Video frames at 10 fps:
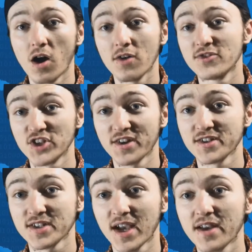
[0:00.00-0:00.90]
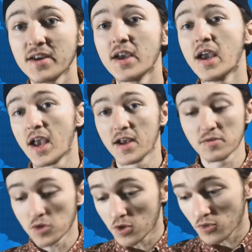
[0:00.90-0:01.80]
of genocide,
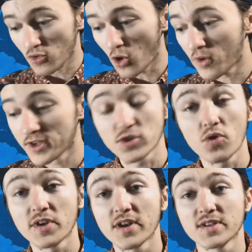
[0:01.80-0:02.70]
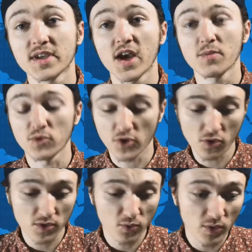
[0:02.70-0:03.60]
and no one is holding us accountable.
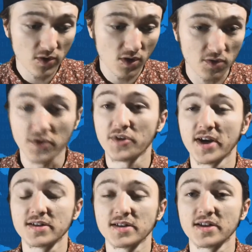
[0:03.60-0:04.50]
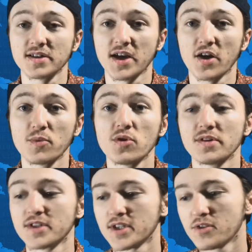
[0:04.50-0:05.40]
No one will hold the United States accountable.
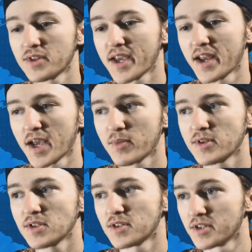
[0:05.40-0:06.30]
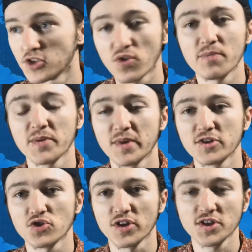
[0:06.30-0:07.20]
Until that happens, the Trump
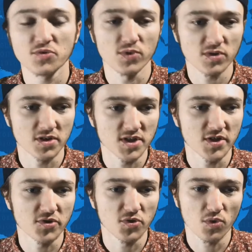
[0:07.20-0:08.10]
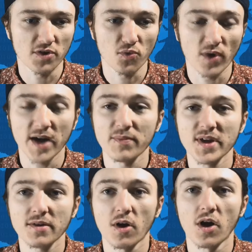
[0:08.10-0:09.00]
administration will continue to run
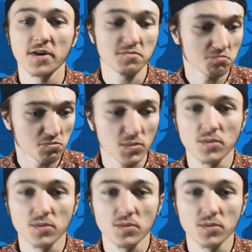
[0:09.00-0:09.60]
rampant on